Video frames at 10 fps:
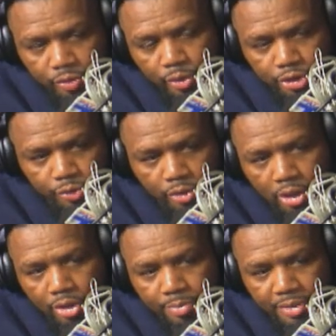what you
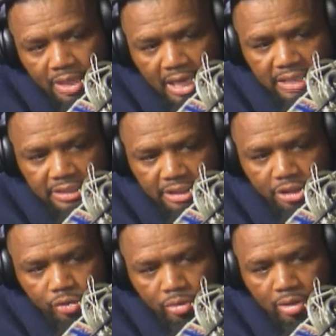learn being an athlete,
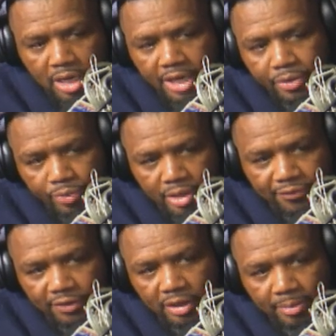you learn how they really
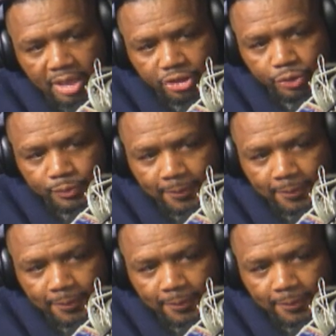feel about you.